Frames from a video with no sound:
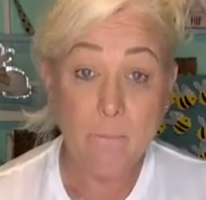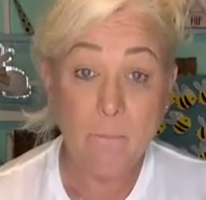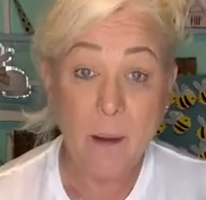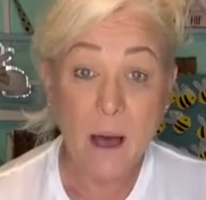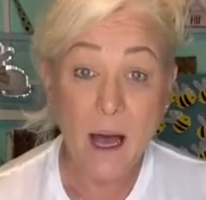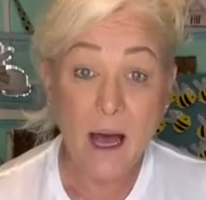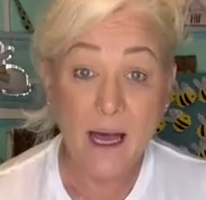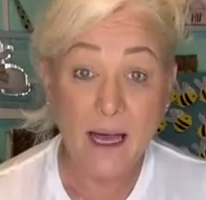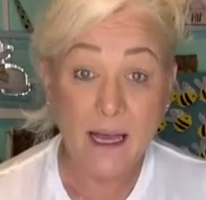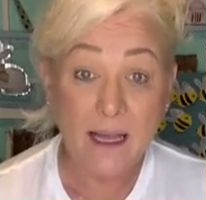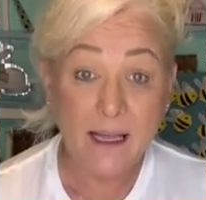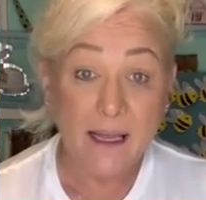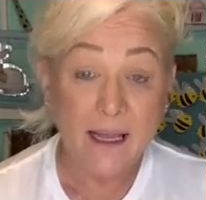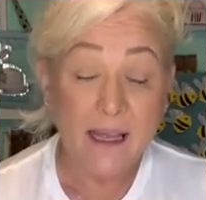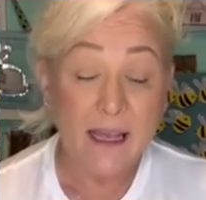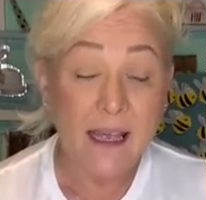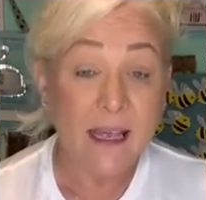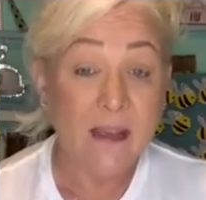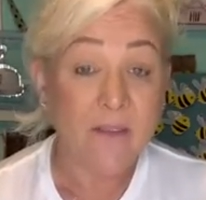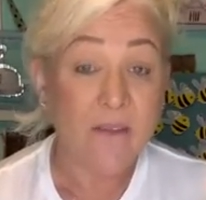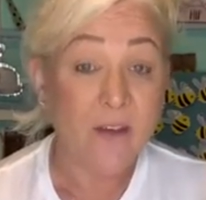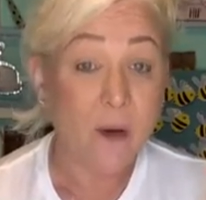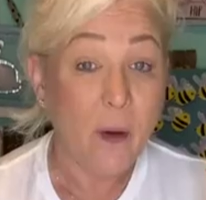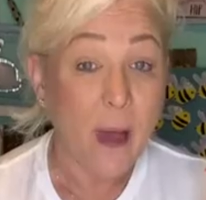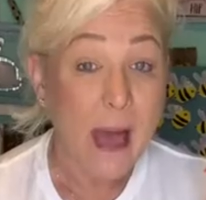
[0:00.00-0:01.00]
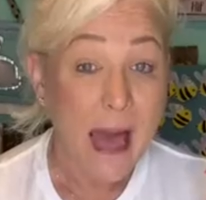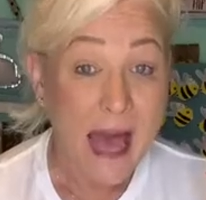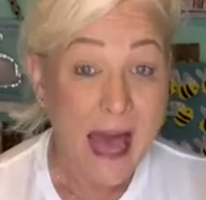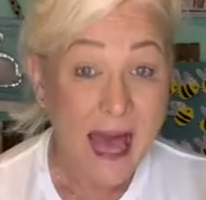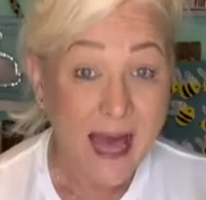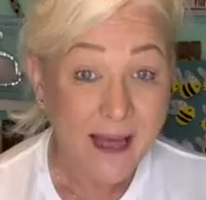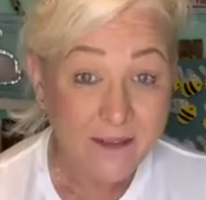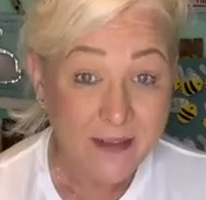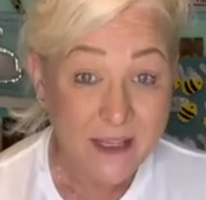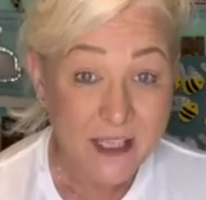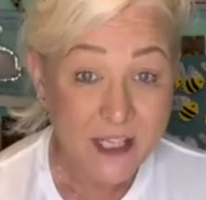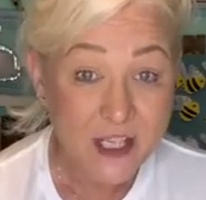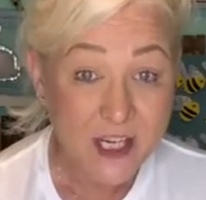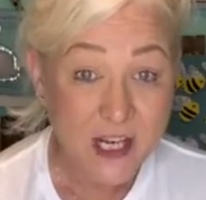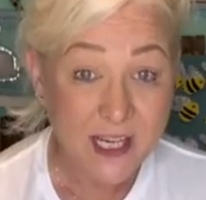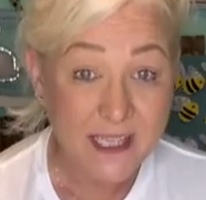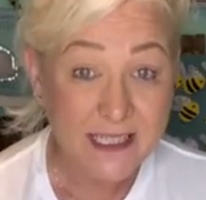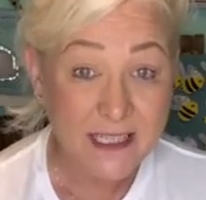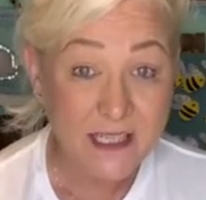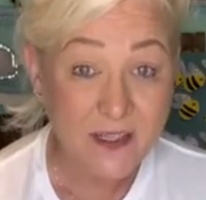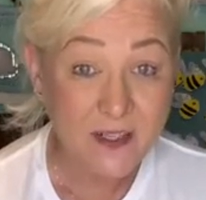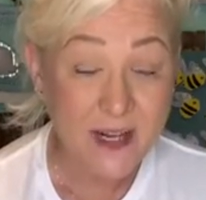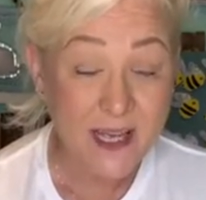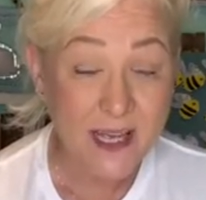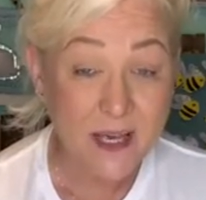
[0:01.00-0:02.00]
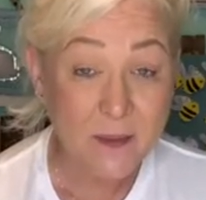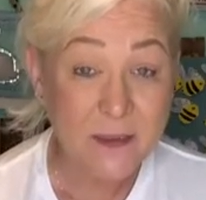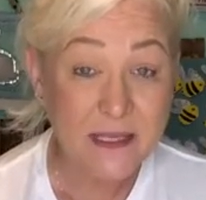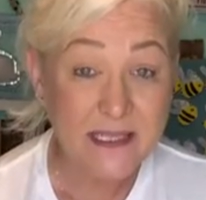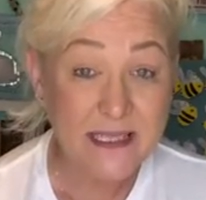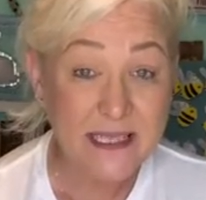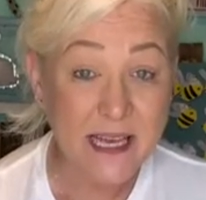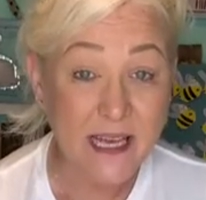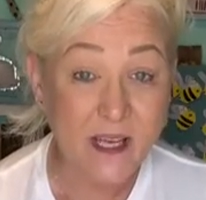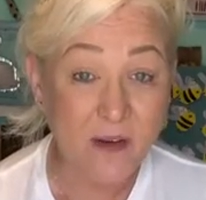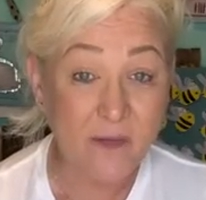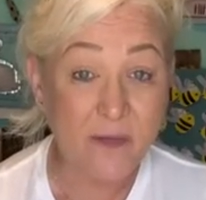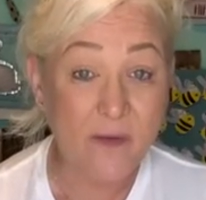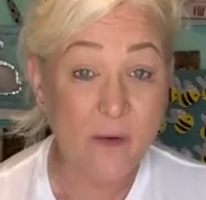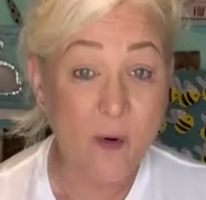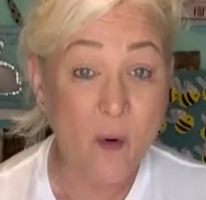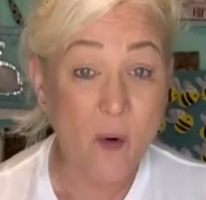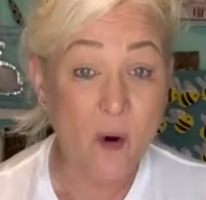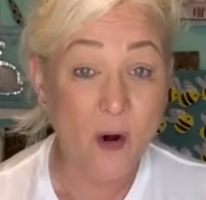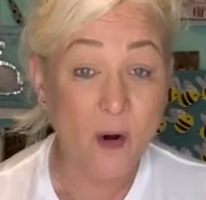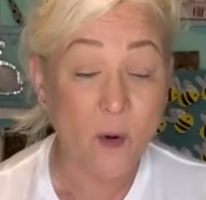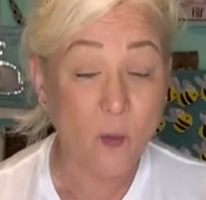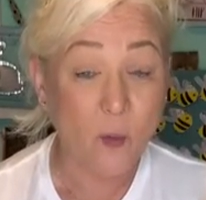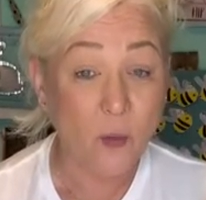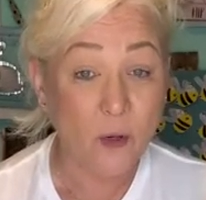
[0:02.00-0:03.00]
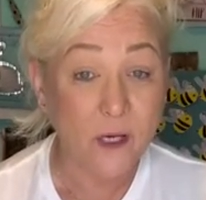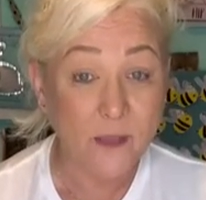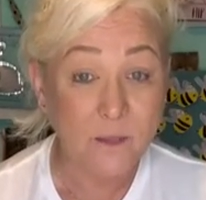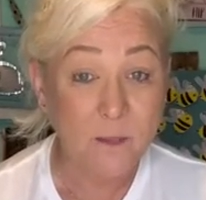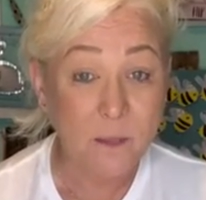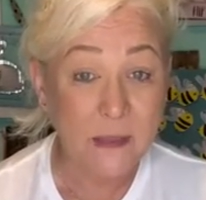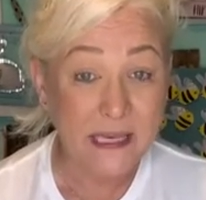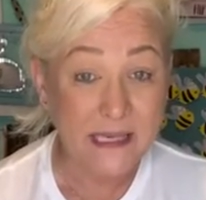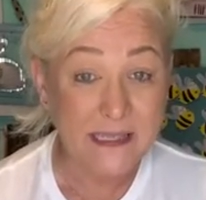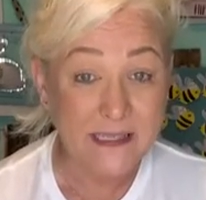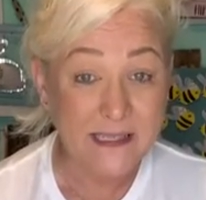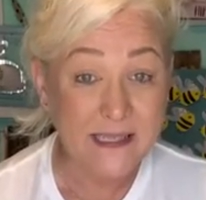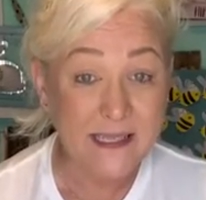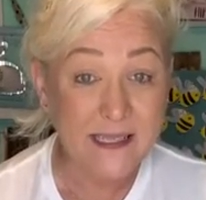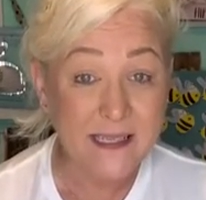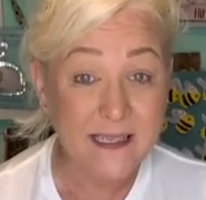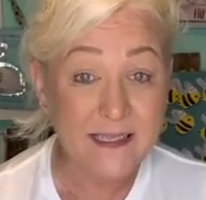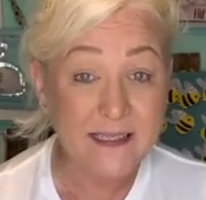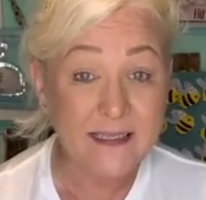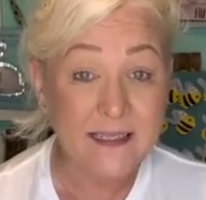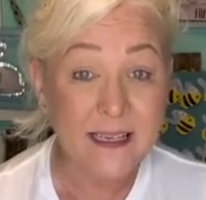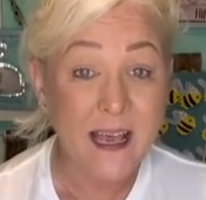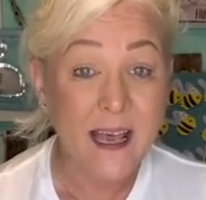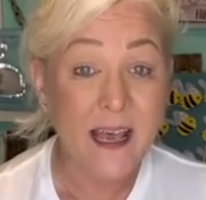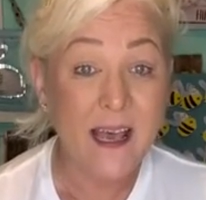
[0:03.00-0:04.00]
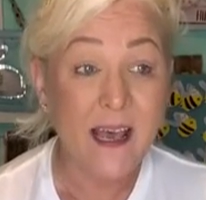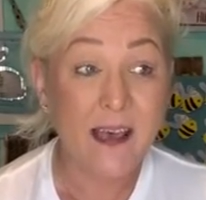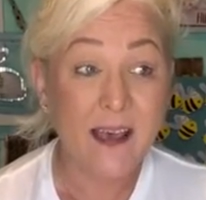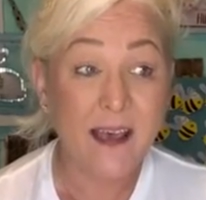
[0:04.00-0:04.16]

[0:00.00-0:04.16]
But if you haven't checked out Amazon for wood pieces,